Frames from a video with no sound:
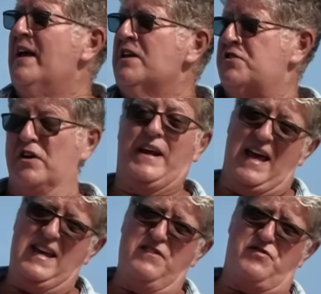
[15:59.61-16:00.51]
It's going to get
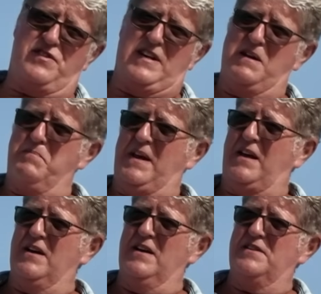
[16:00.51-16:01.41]
interesting
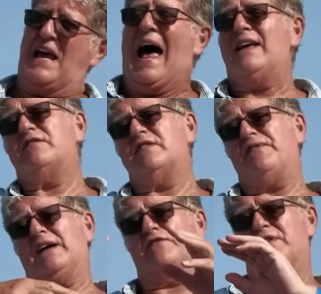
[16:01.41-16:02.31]
because as the
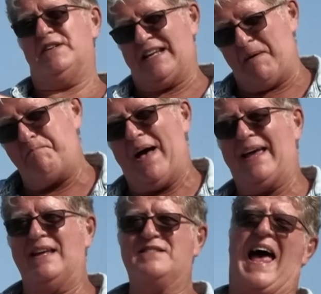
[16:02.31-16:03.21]
factories get back into